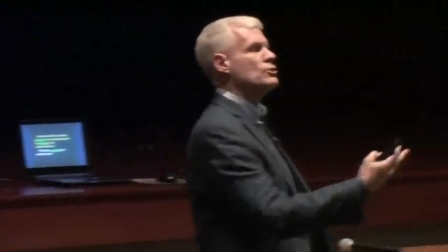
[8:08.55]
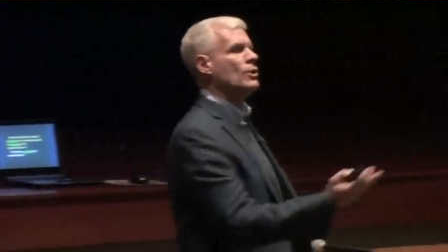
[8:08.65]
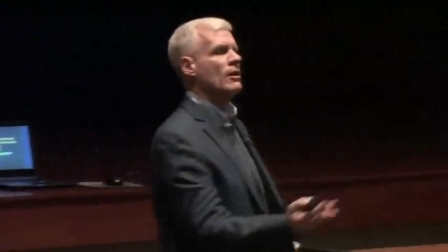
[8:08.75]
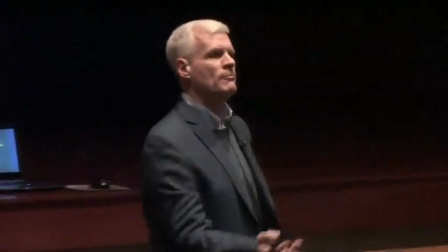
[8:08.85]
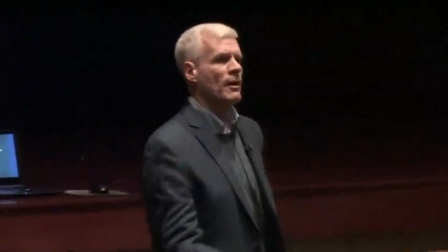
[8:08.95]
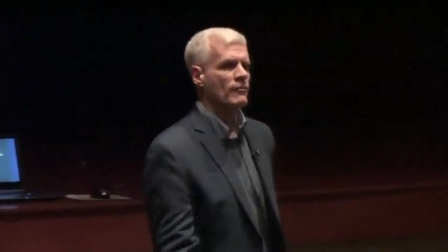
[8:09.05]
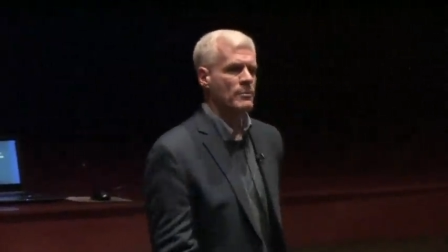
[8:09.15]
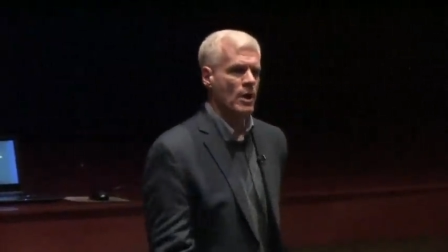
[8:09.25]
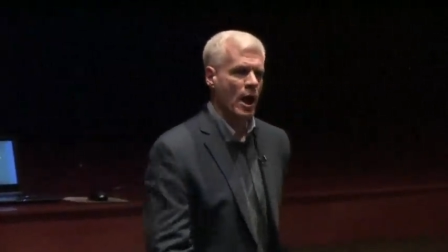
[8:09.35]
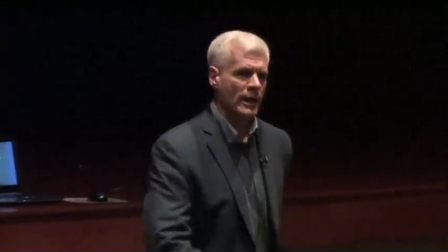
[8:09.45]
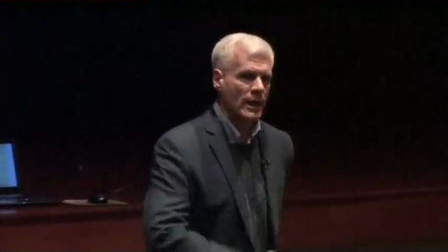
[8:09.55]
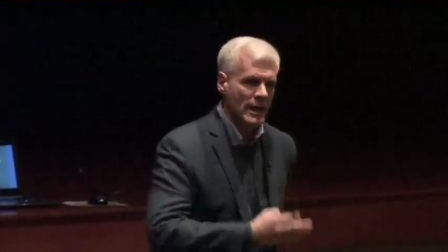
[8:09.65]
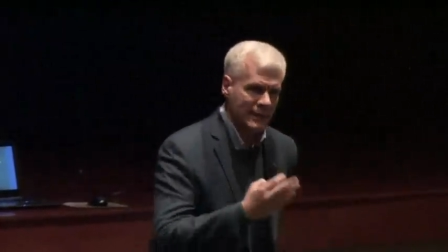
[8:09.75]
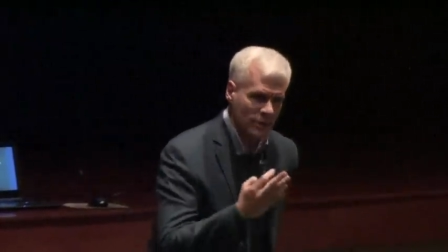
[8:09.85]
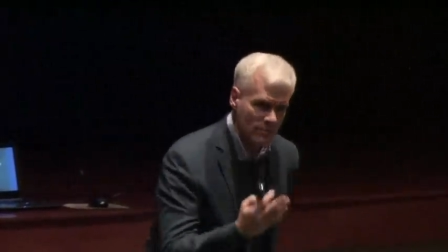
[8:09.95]
who go above and beyond.
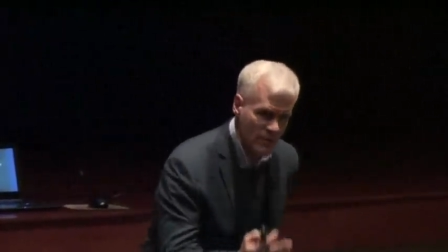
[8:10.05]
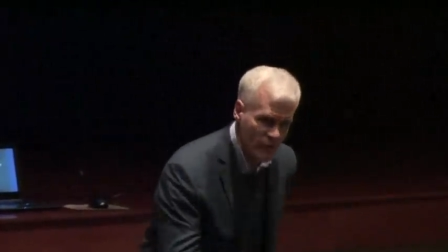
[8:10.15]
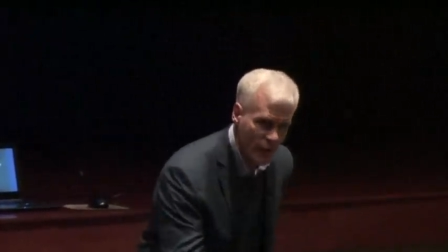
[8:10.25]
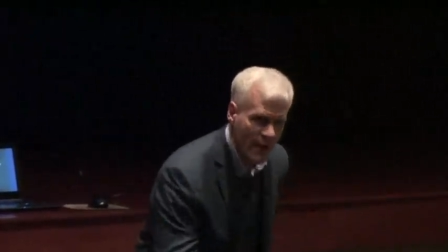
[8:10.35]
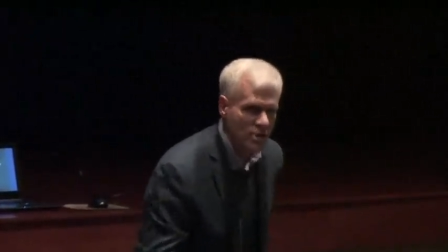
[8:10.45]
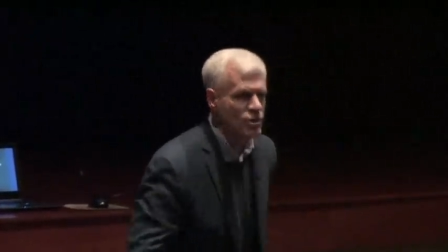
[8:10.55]
Can you be very